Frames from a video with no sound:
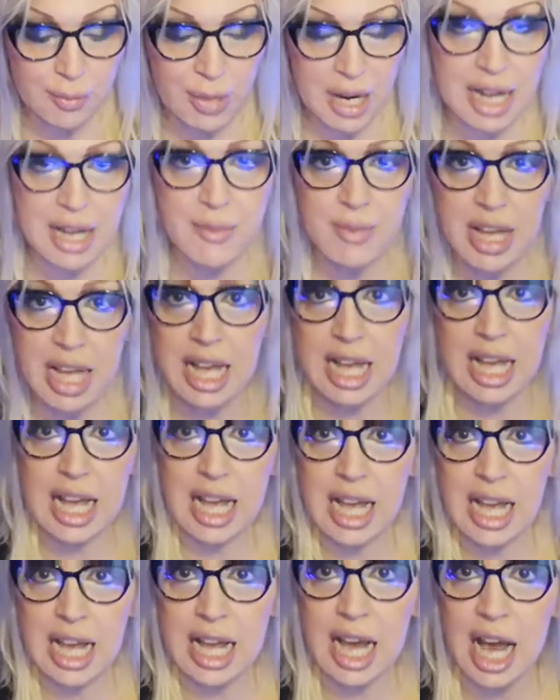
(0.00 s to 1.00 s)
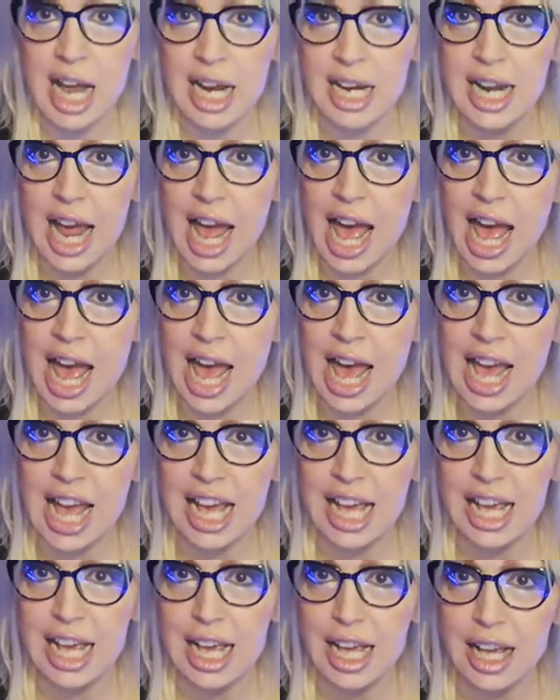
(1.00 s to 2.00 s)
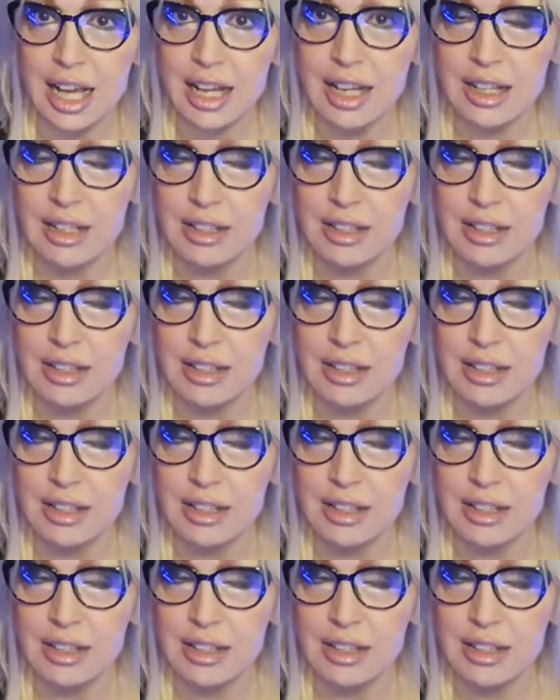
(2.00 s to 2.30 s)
play me an A.